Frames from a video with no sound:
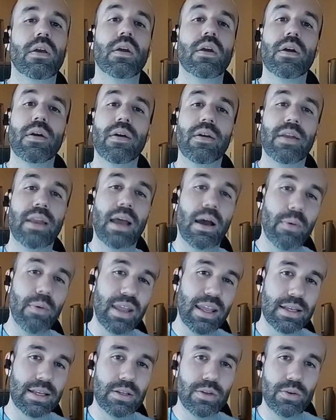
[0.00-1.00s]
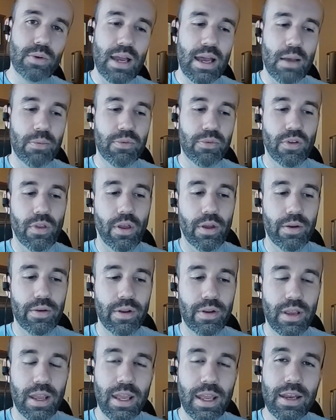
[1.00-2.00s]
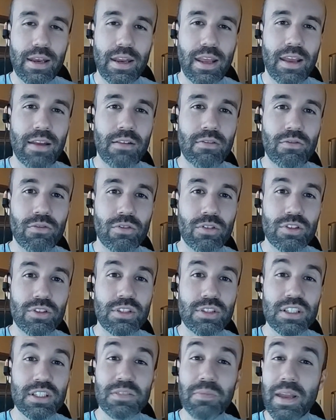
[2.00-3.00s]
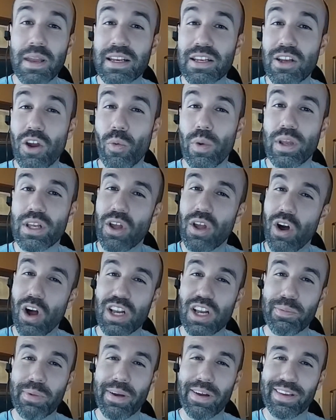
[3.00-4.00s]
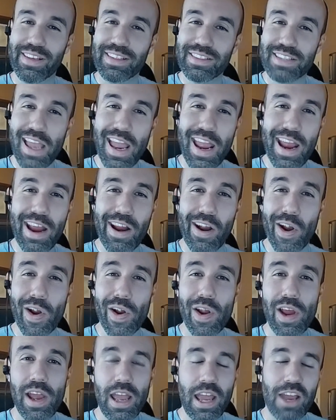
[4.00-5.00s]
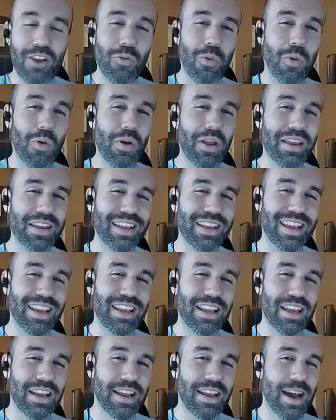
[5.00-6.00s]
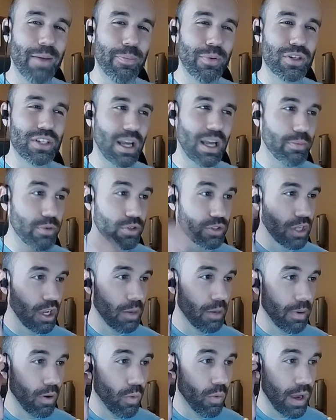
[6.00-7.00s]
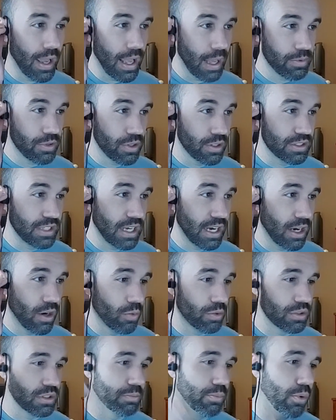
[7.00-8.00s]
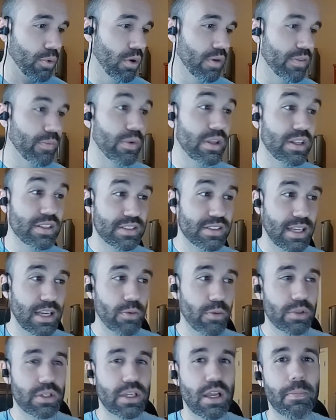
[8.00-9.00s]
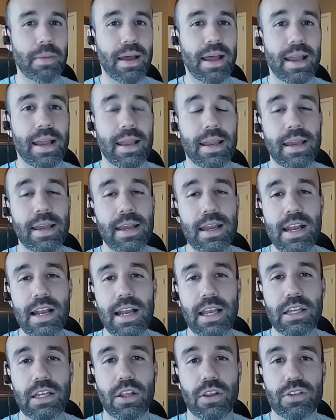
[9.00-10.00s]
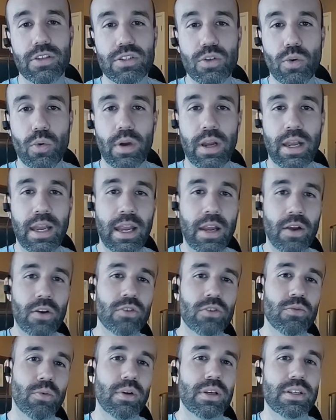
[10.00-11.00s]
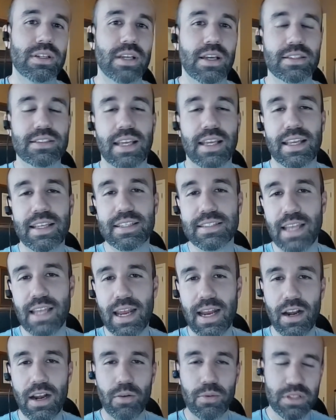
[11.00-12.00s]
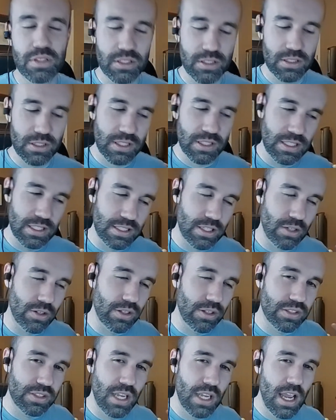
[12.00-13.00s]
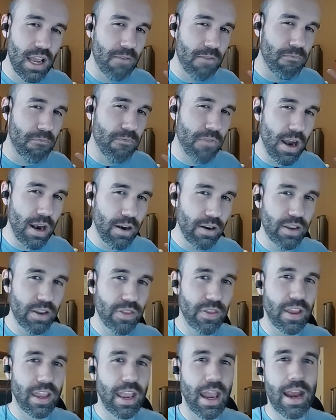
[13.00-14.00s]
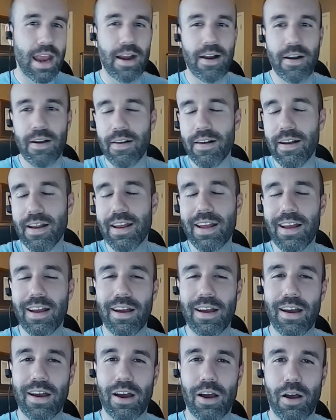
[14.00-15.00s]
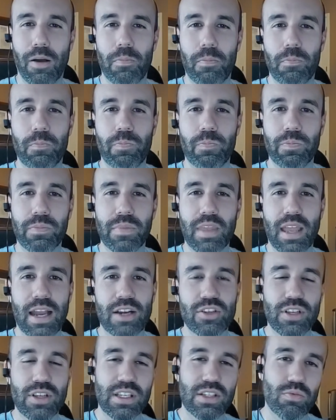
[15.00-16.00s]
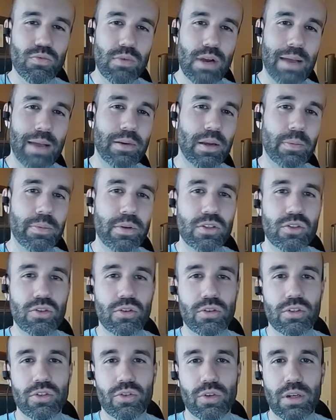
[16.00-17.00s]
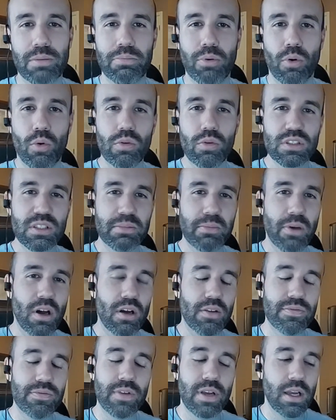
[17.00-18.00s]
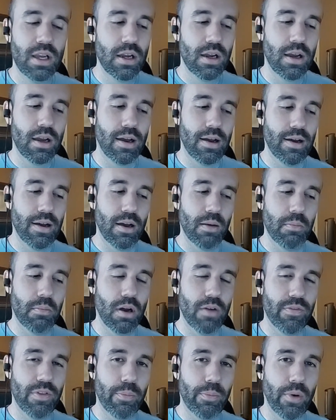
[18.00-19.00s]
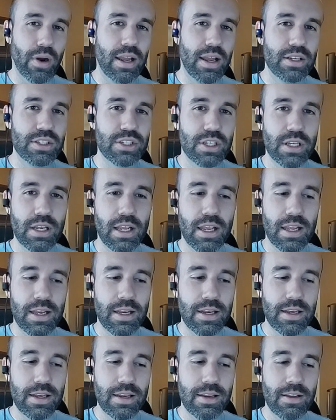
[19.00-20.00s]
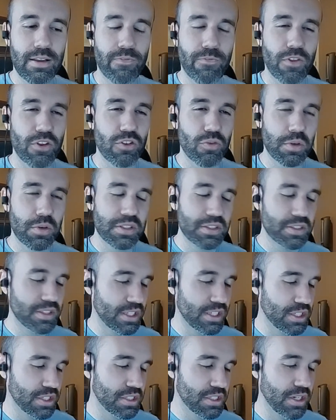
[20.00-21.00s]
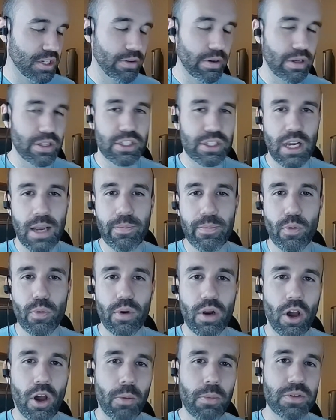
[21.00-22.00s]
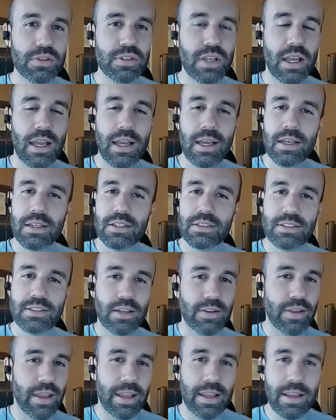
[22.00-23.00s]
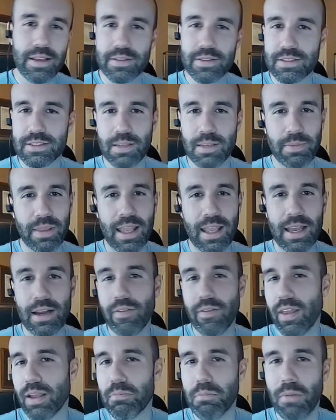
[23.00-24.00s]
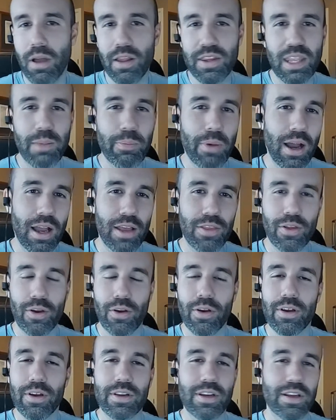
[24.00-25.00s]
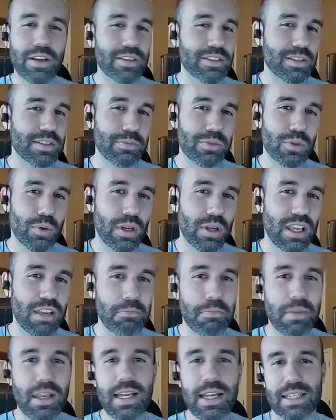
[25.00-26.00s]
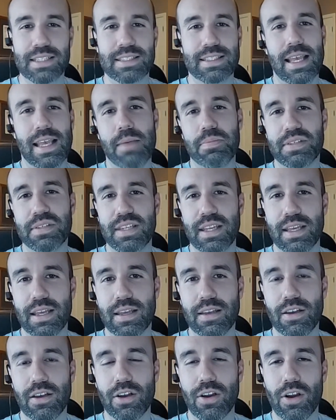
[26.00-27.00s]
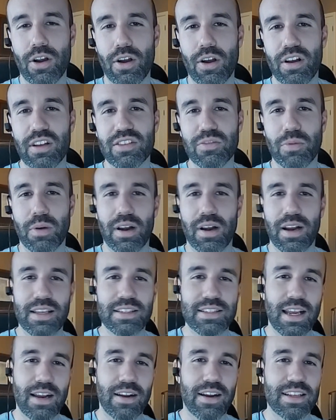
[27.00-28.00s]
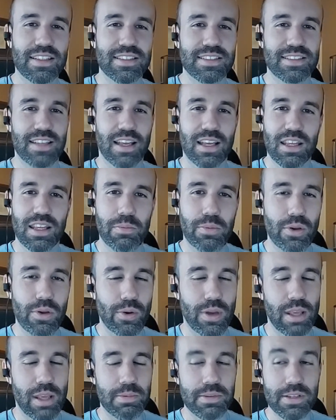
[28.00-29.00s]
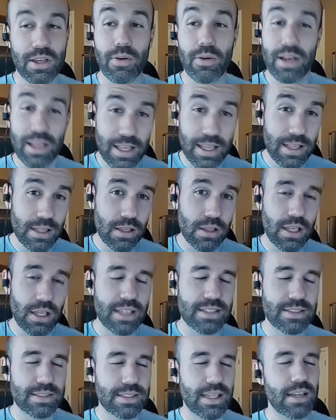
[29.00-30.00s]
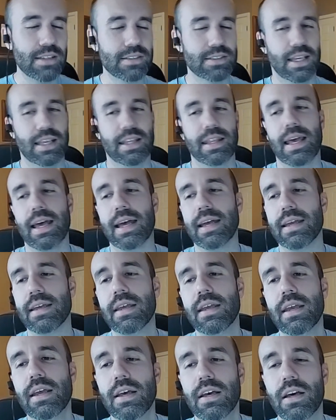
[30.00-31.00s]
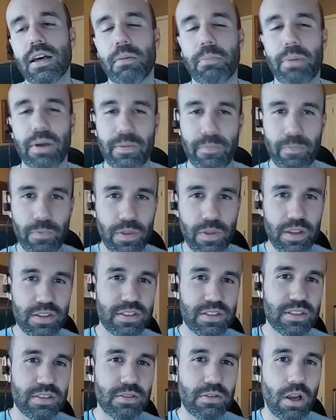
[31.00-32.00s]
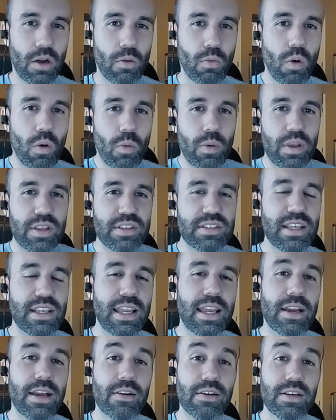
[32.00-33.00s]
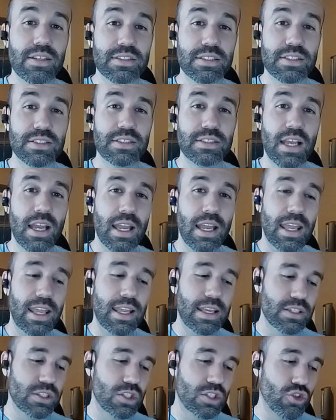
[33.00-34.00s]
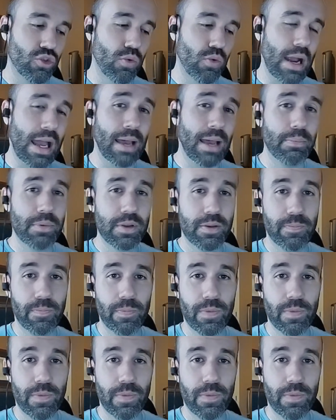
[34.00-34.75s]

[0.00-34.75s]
And now we get to Absalom. And just make note, we talked about his hair and a couple chapters ago about why Absalom's hair was important. We said it would come back into the story, and here's where it does. That his hair, which is considered this very thick hair, actually gets wrapped up into a tree, pulls him off of the branch, and if this wasn't such a serious chapter, it would almost sound like something out of like Monty Python, some sort of comedic slapstick occurrence where his hair gets stuck and the mule keeps going. It sounds like that. But this is, what we see here is he is trapped.